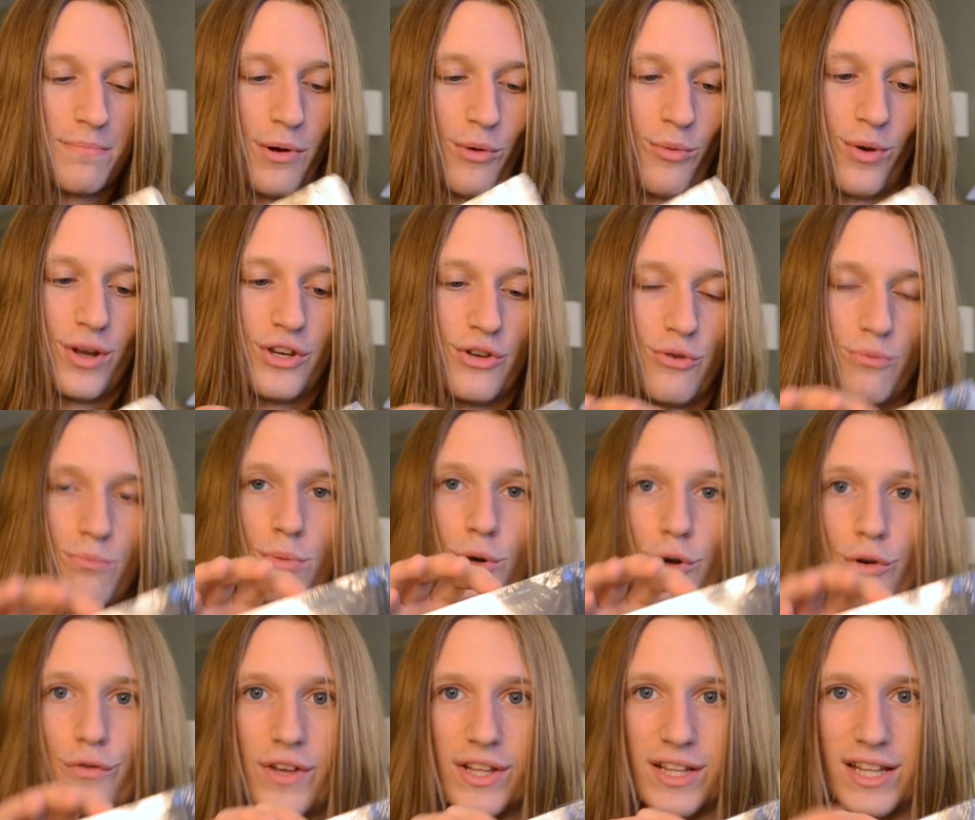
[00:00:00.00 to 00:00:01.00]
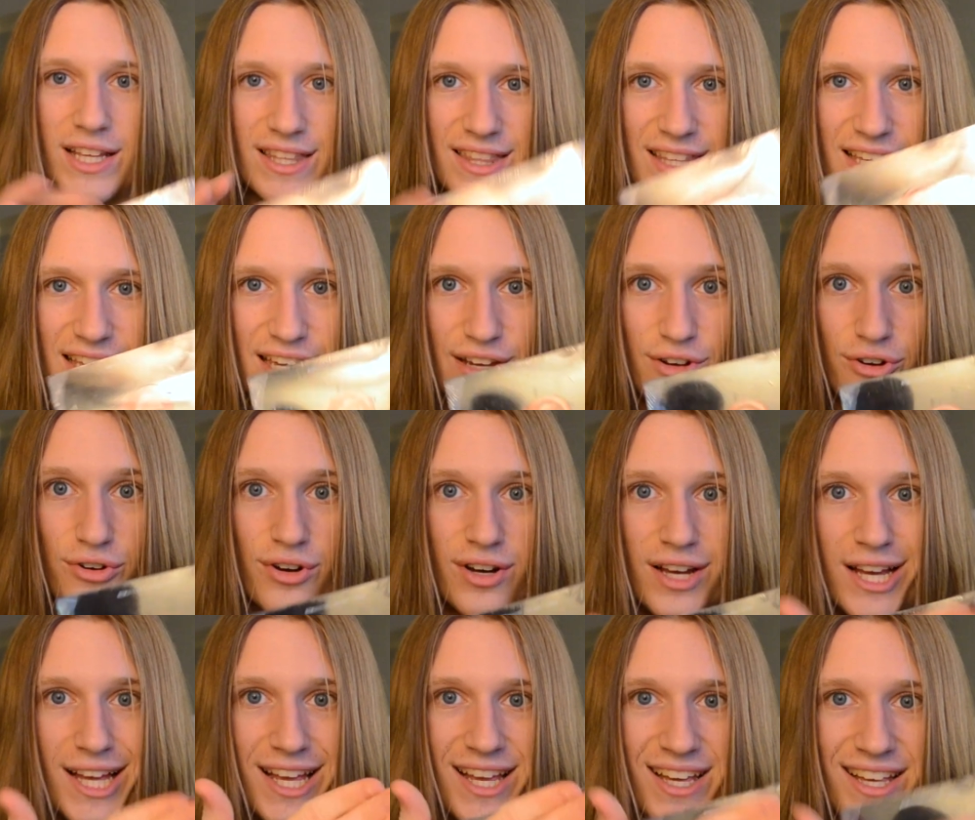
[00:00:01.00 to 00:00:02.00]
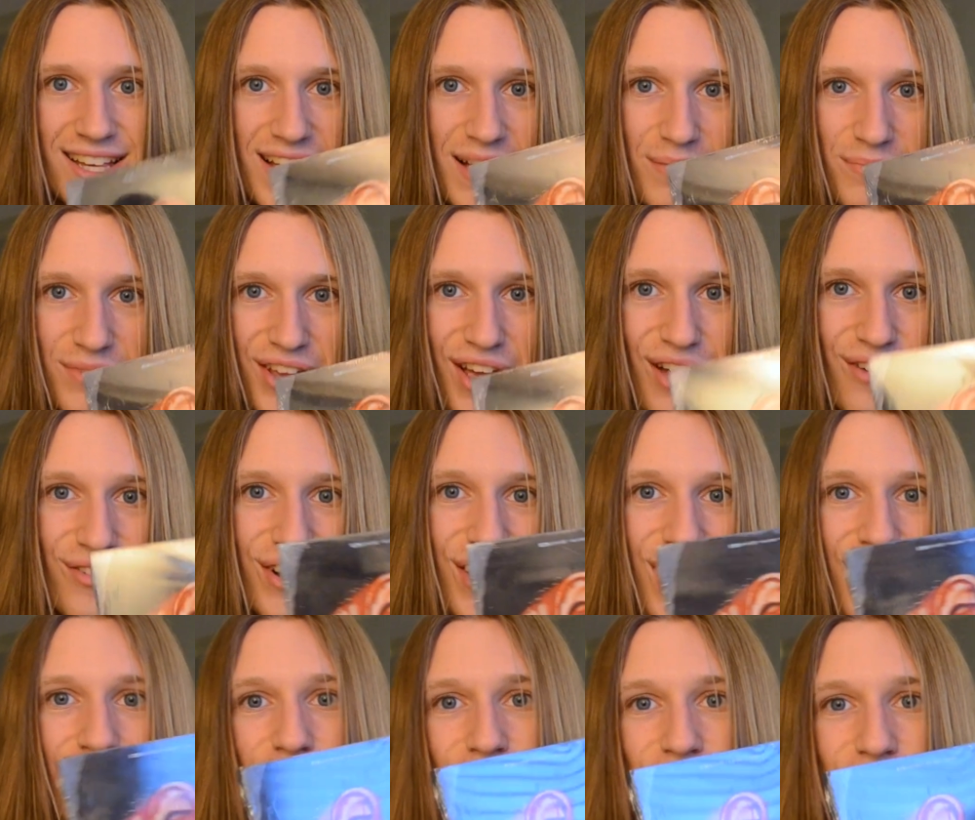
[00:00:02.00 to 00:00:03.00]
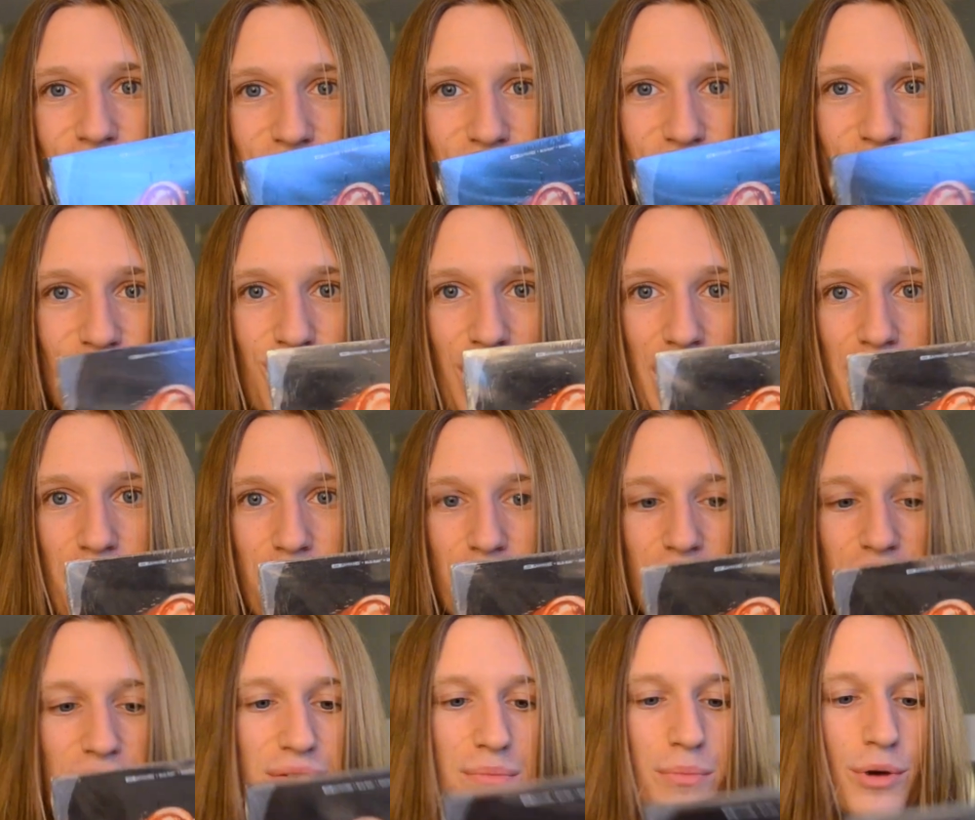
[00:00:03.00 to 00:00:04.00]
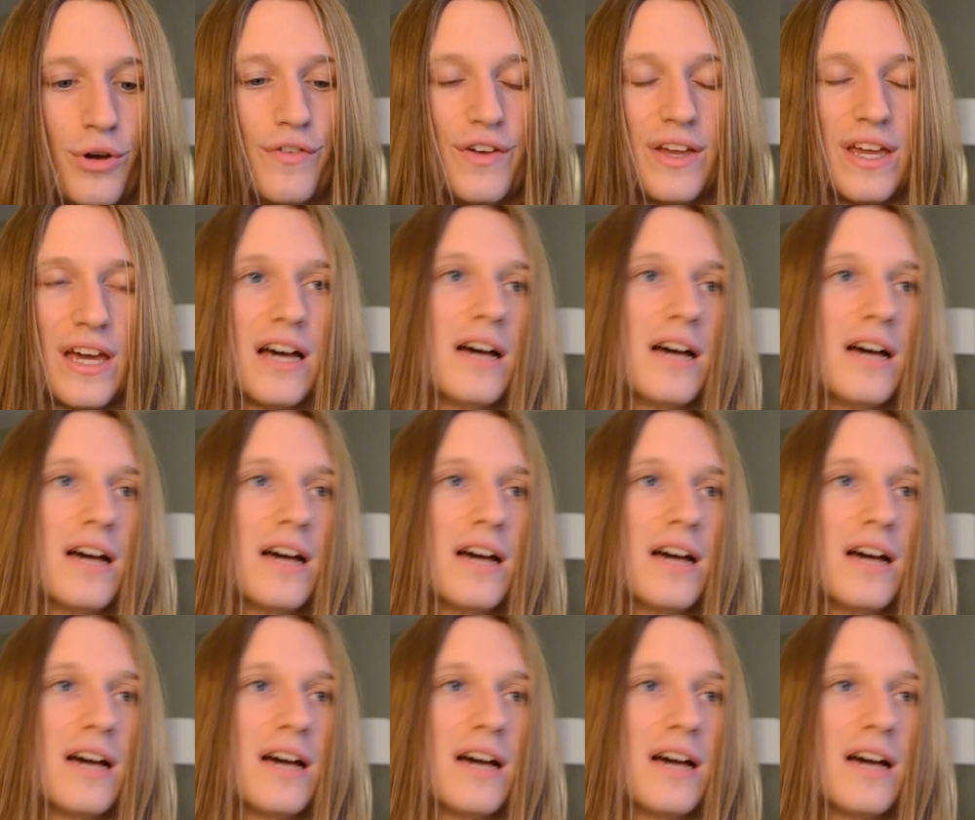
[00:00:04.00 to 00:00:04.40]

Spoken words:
But when you move it, like, the ear comes off and on, which is just great with the movie.